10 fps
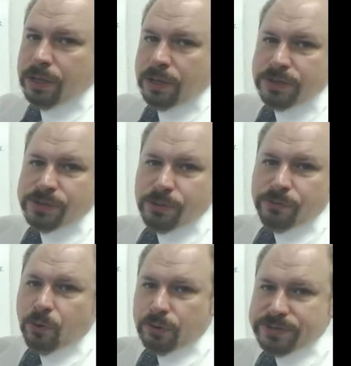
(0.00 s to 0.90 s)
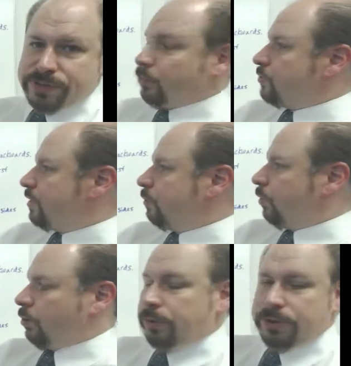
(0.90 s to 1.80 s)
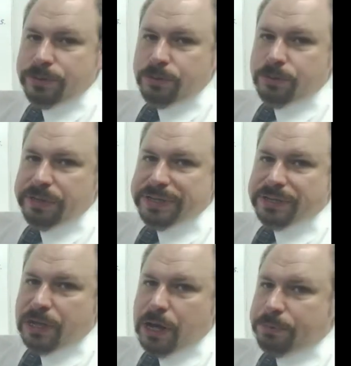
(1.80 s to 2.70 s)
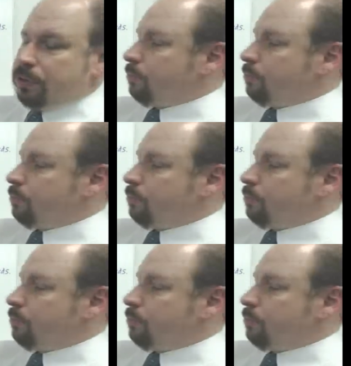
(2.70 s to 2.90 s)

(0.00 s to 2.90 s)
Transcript: So, of course, the first thing we're going to do is copy the